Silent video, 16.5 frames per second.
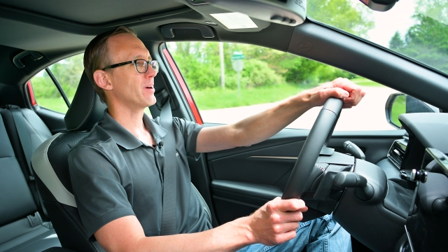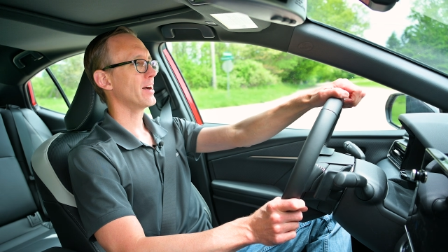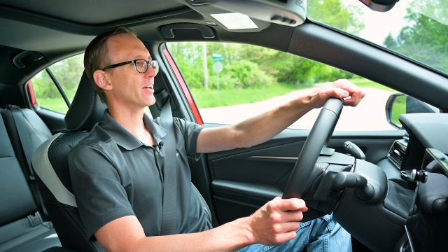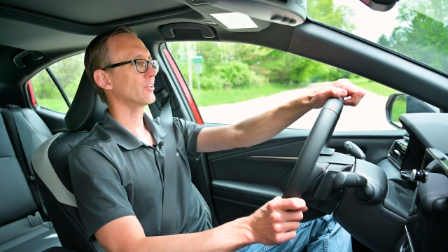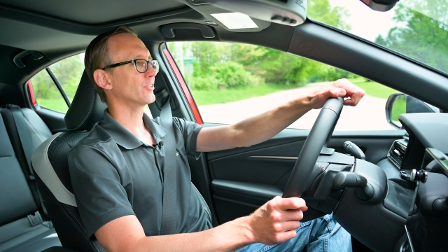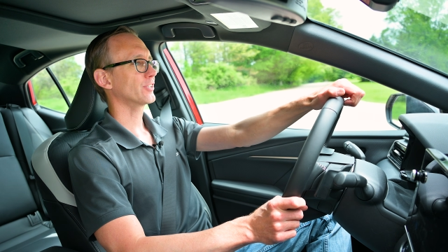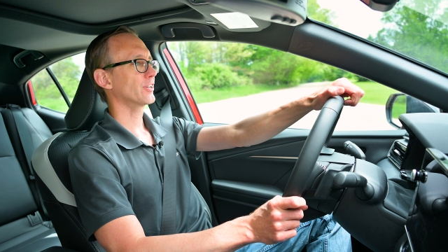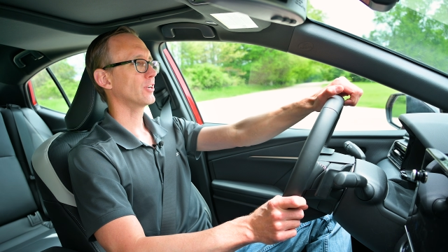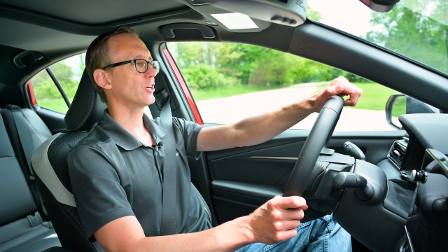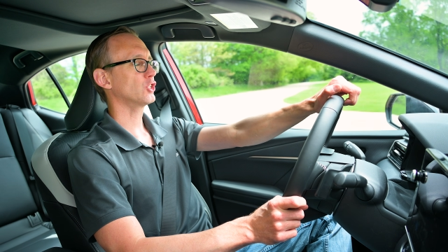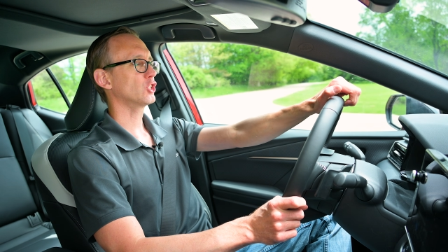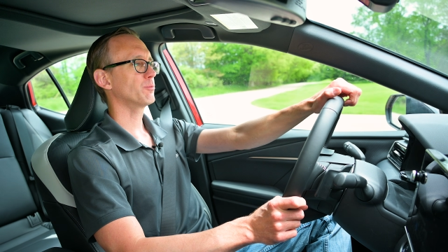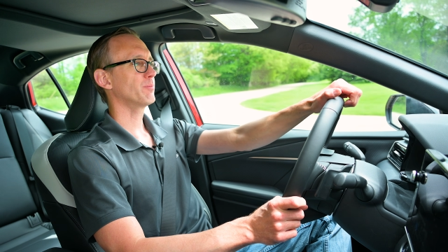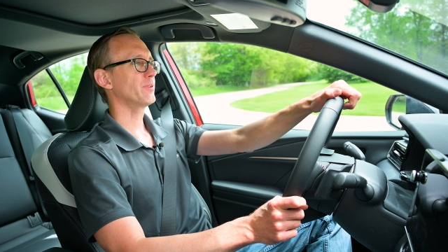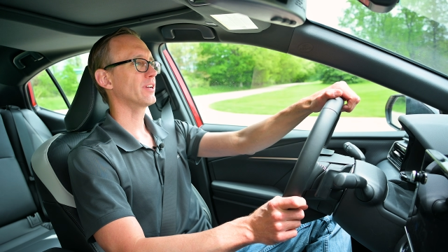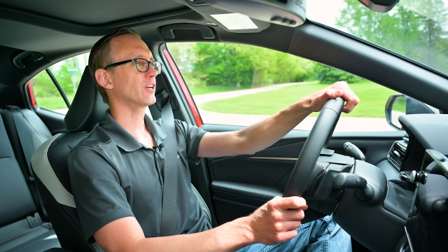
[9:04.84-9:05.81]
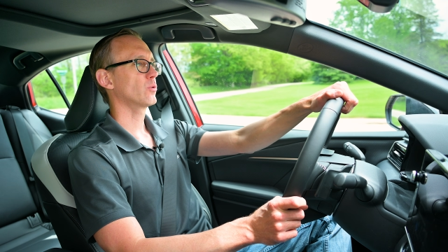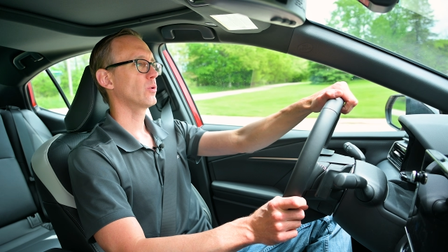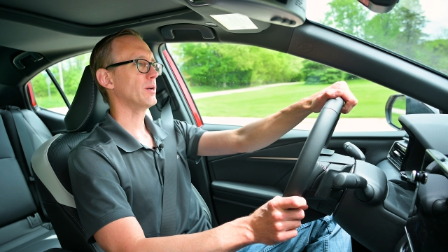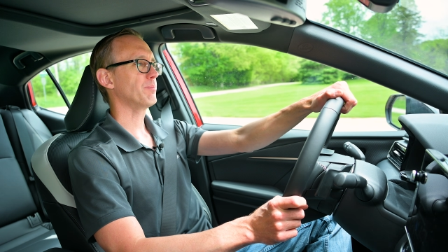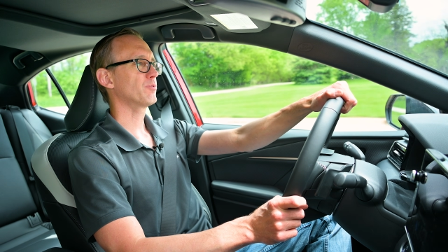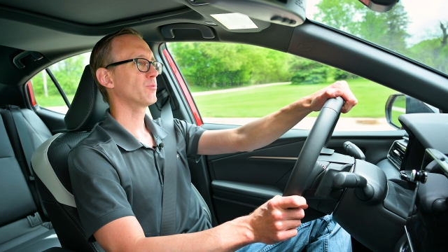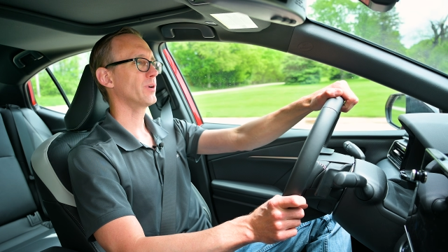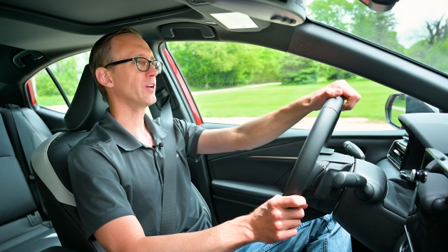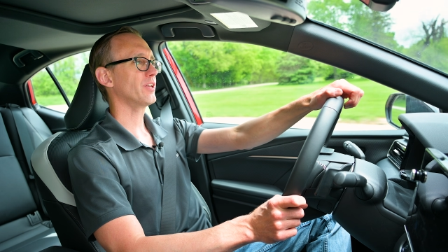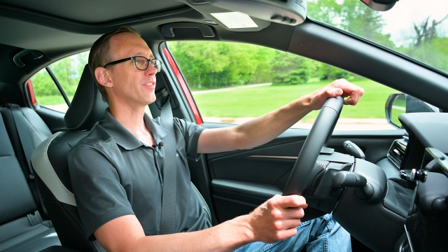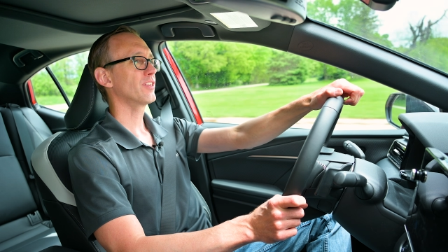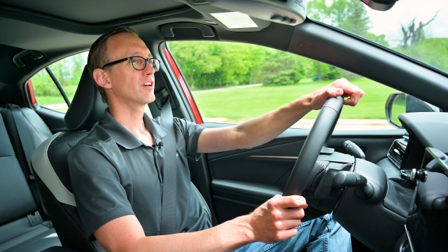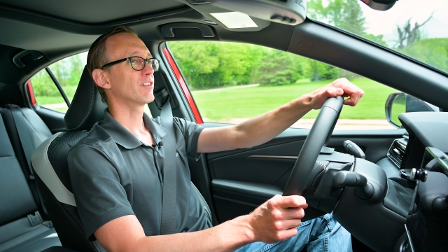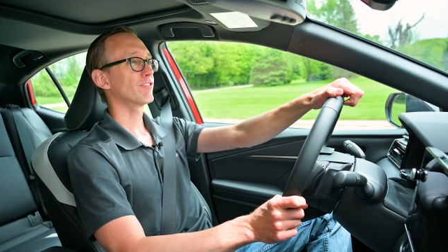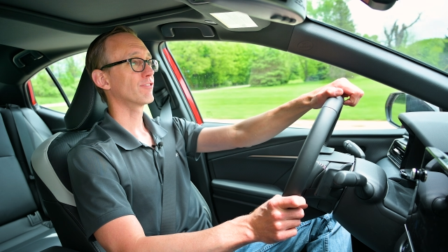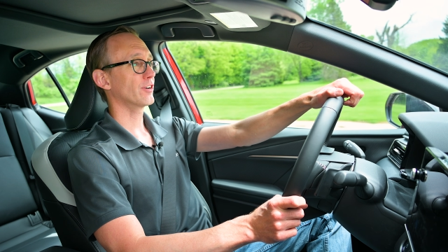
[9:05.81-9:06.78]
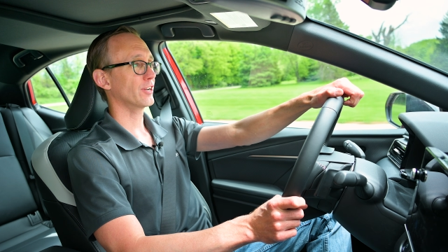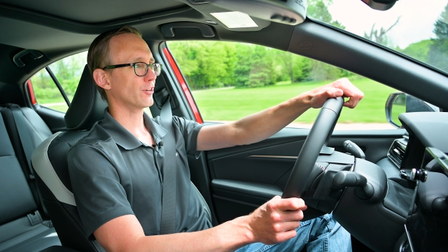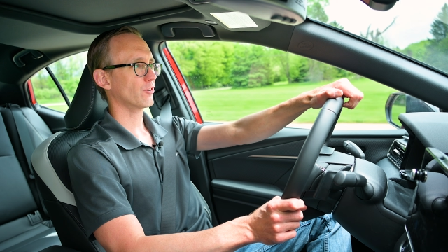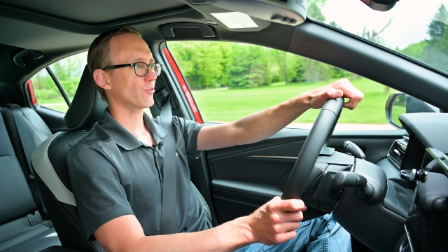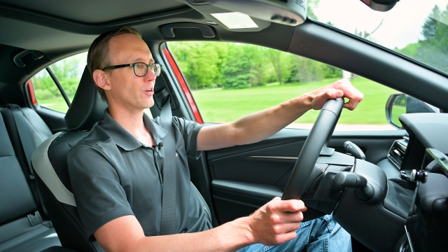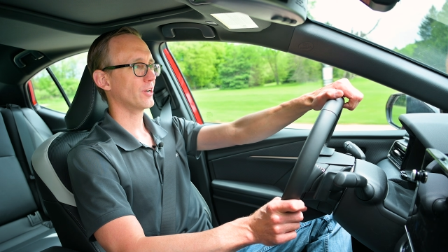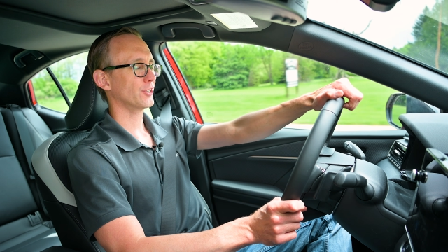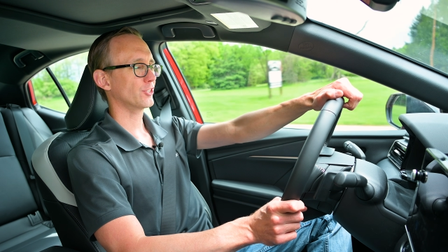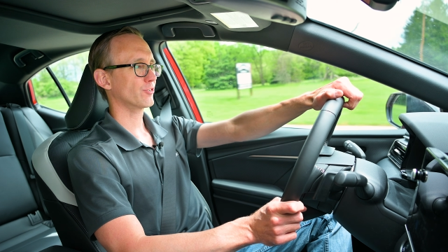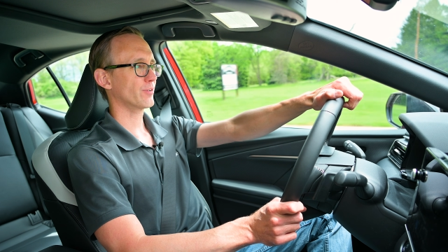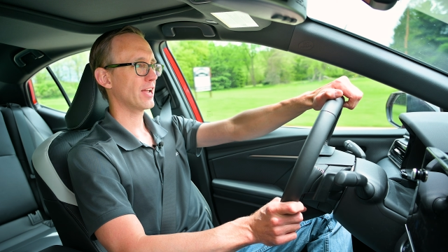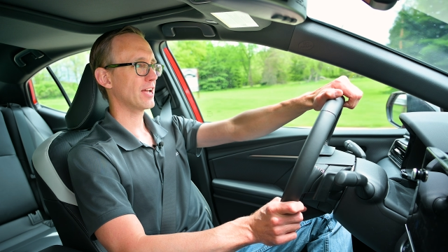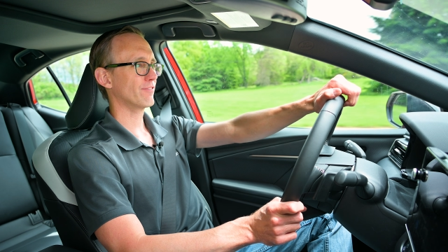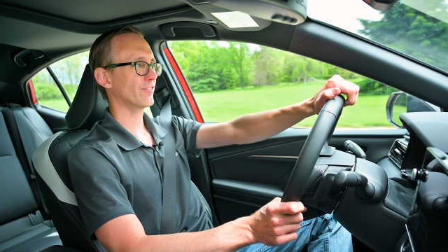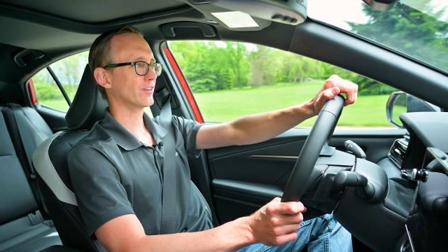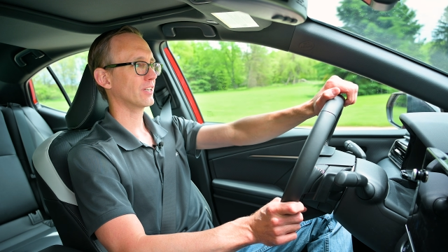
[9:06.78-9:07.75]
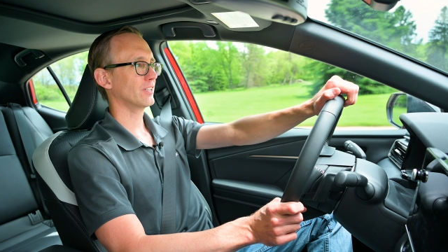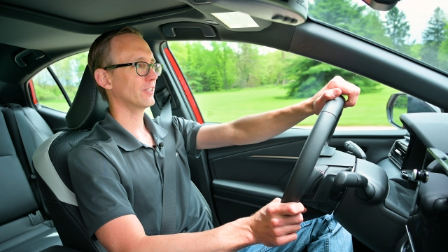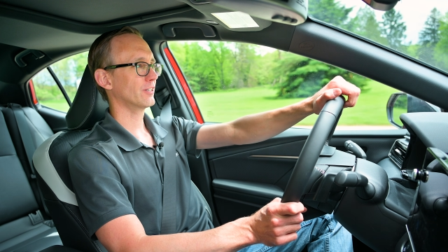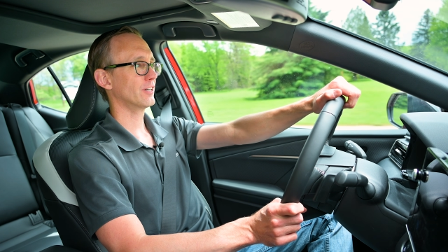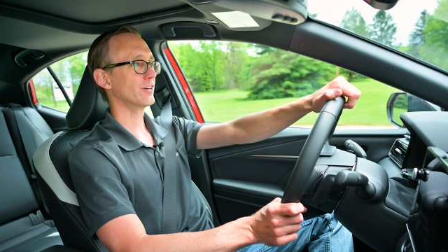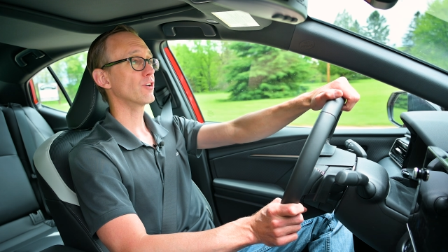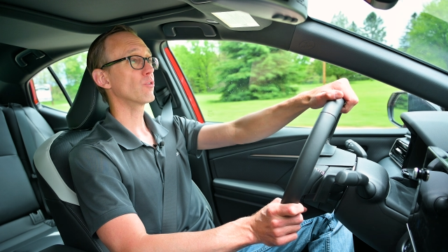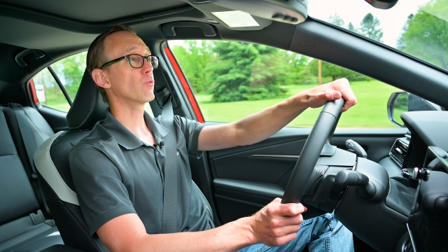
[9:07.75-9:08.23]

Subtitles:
models can also be equipped with front cross traffic alert,